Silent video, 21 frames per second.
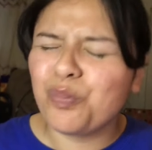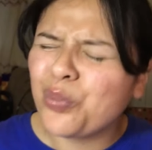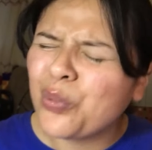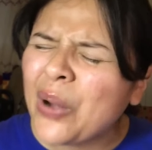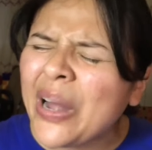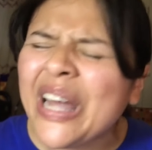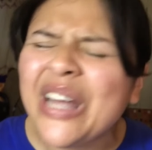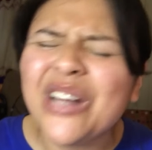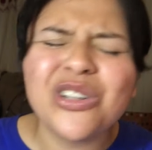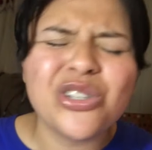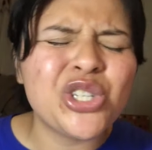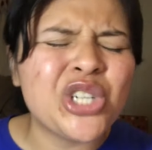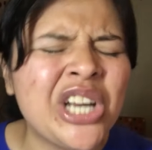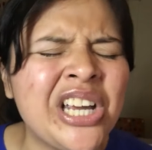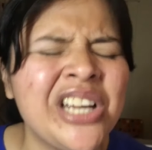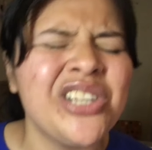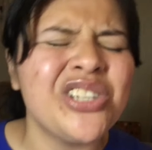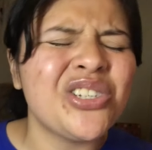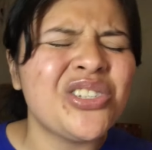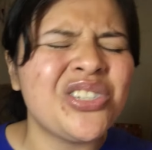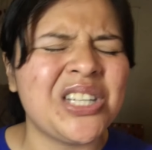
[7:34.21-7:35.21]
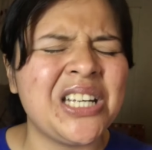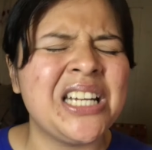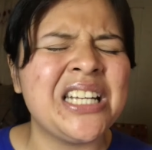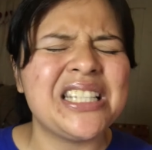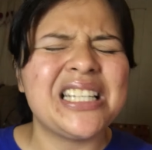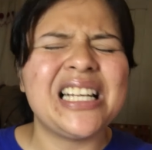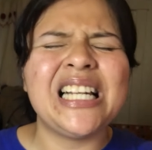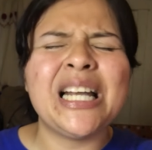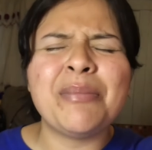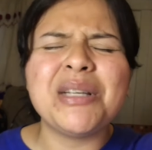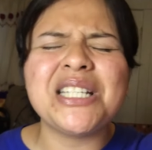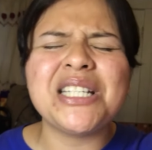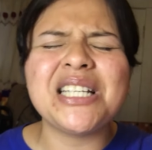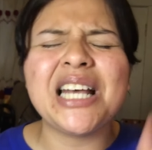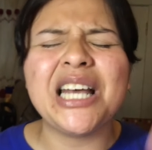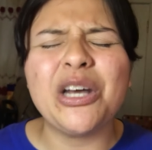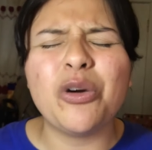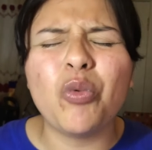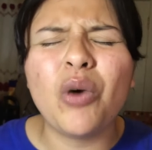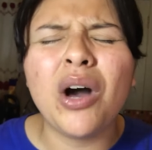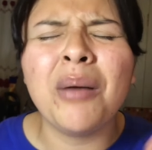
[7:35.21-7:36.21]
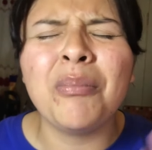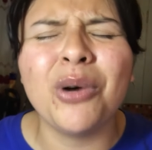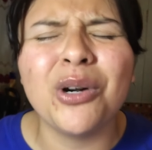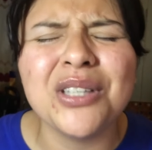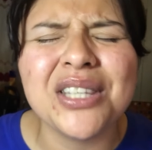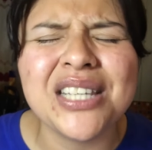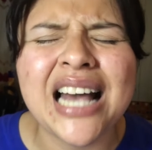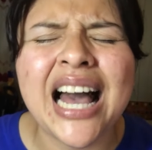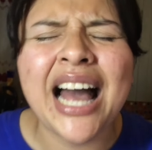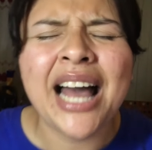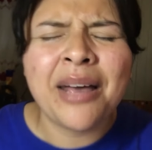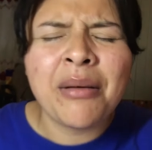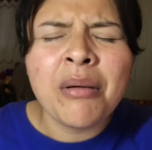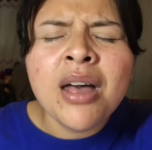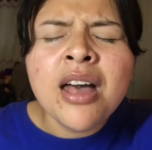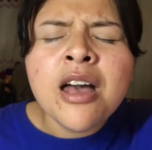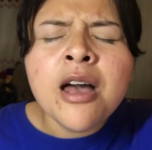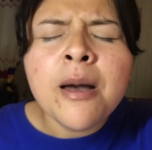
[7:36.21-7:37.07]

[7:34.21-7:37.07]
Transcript: Prayer changes things. And let me tell you one more time,